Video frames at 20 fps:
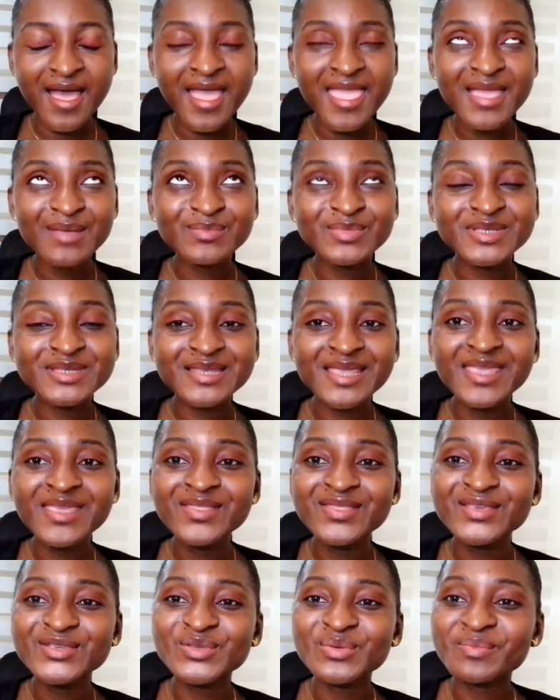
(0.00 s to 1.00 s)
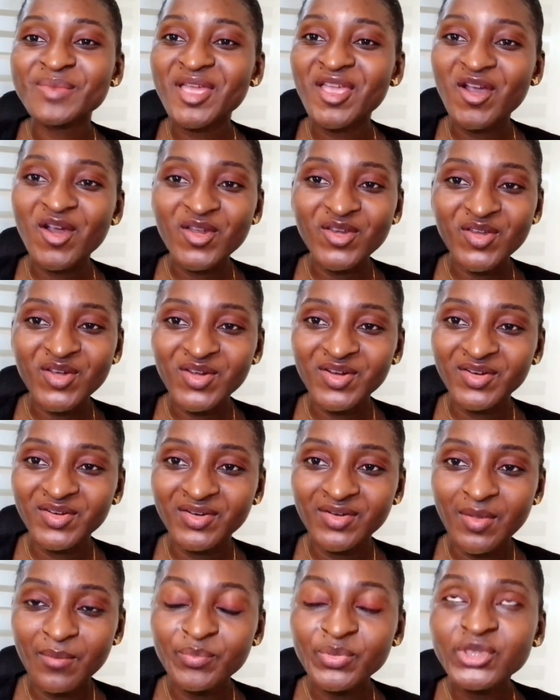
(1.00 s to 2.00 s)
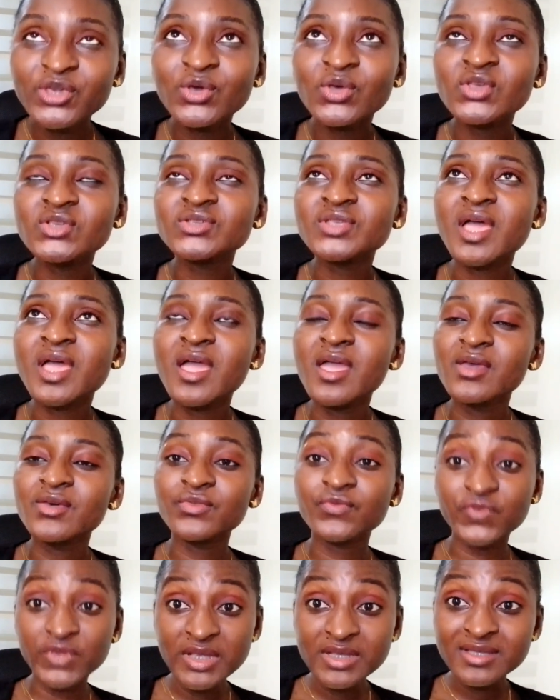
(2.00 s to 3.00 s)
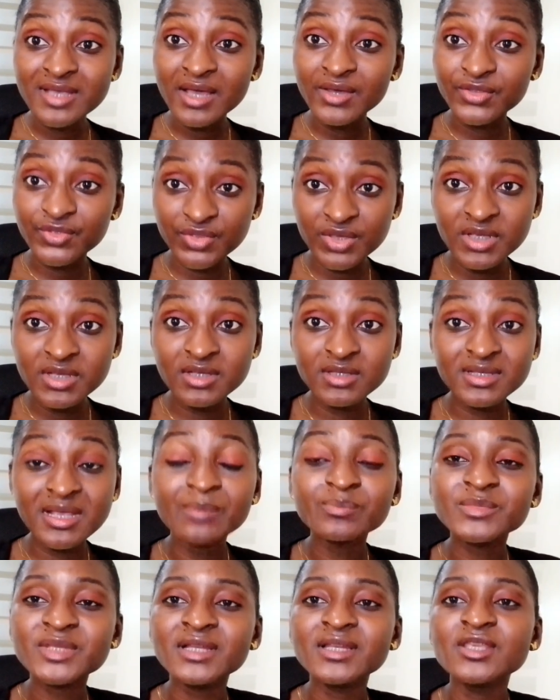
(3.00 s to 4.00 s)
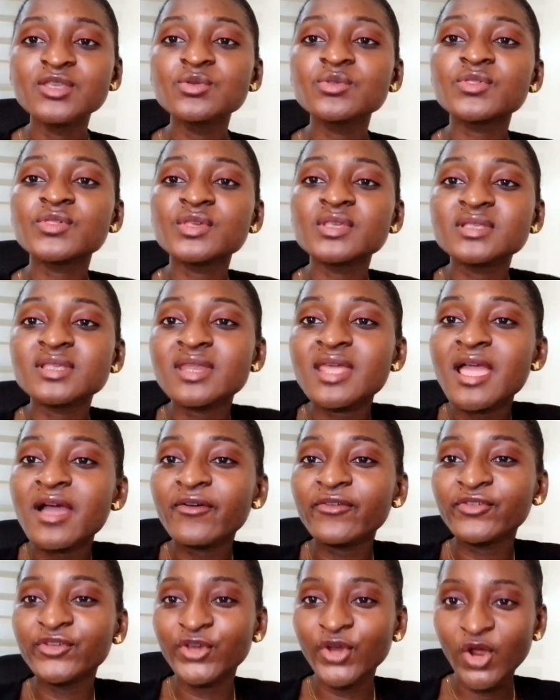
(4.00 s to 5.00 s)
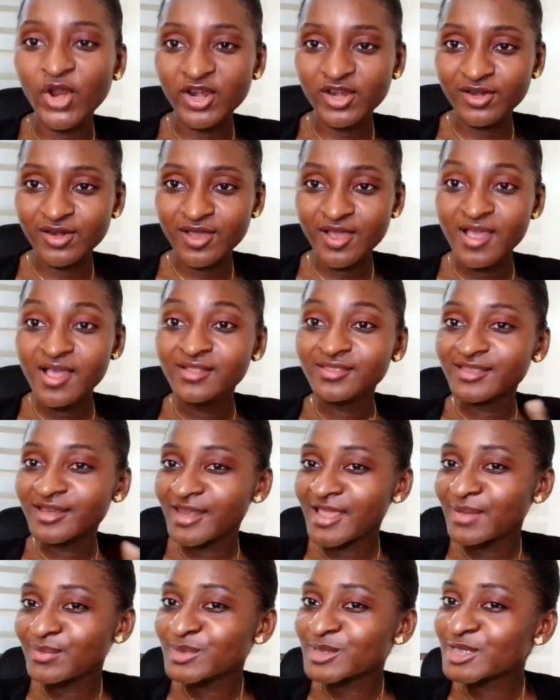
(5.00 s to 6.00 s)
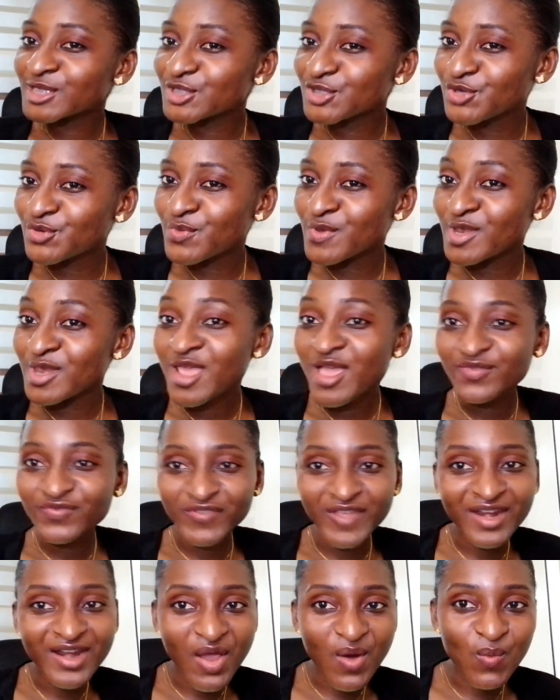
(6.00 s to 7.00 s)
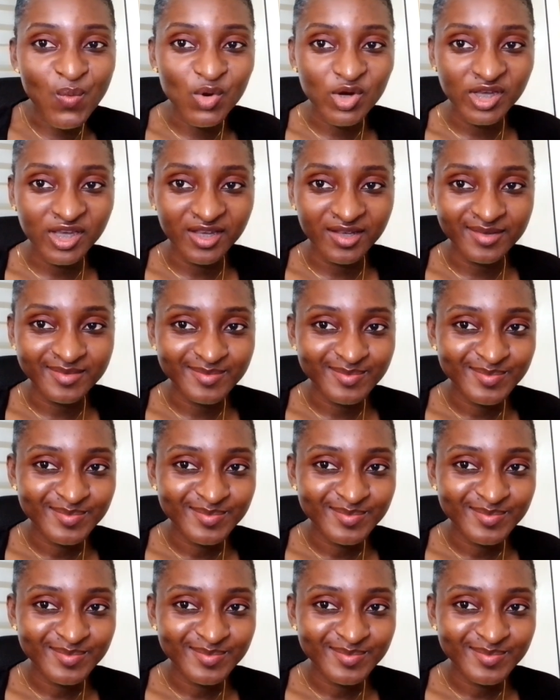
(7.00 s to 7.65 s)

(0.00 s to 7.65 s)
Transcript: I am saying this on my honor because these are things, I'm telling you things that I have done, that I am still doing, that are working.